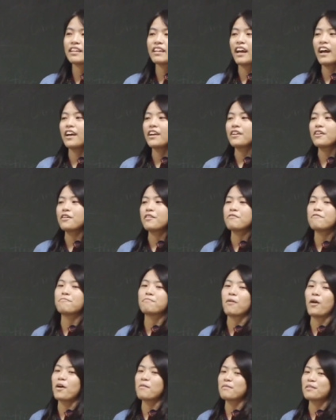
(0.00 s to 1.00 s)
kind of
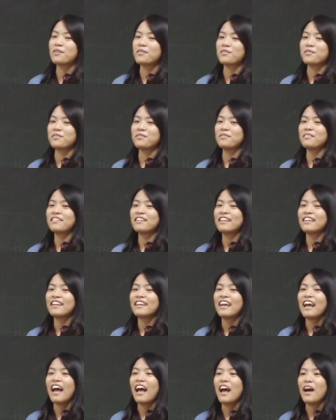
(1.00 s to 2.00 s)
barbecue
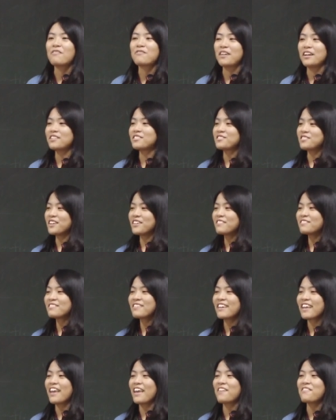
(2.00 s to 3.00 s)
uh, restaurant
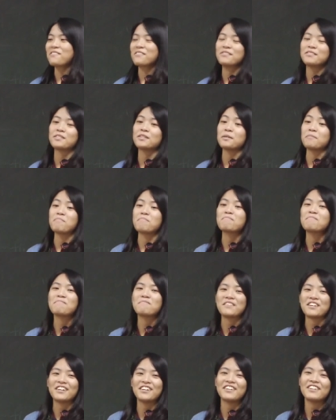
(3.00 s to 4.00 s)
and with some
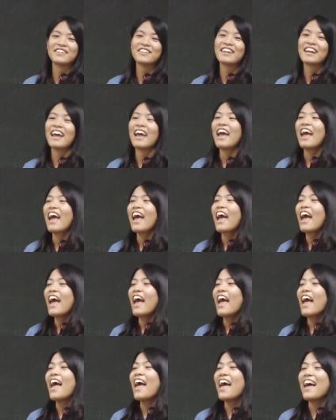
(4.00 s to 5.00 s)
beer.
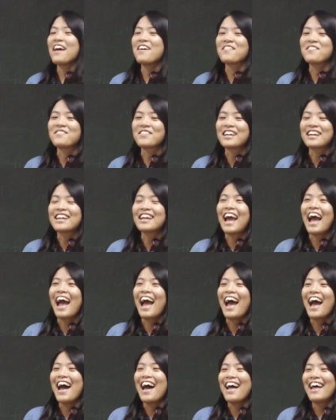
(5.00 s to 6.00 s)
And we
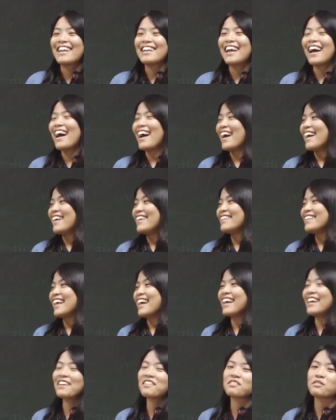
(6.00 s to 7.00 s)
had uh,
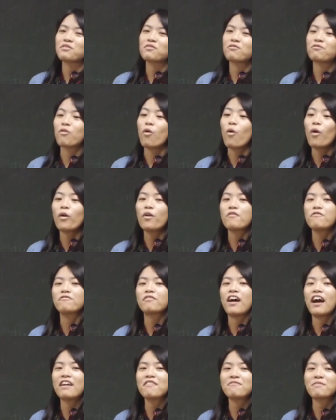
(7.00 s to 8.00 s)
like four or
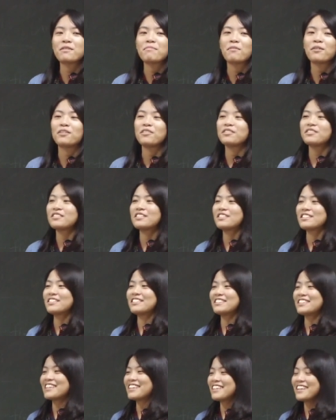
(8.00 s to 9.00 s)
five people to
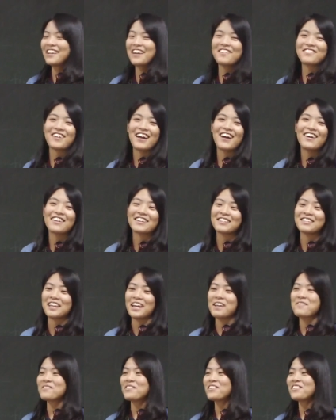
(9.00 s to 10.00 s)
sit around the
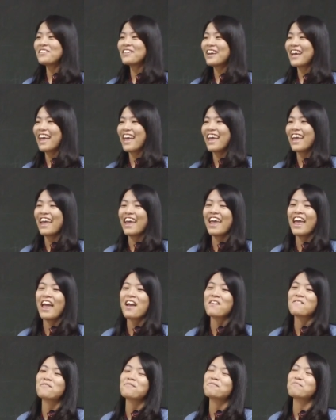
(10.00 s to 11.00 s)
table
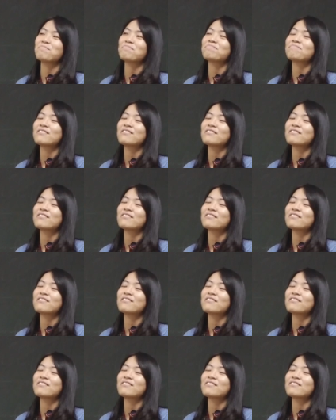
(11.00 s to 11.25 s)
and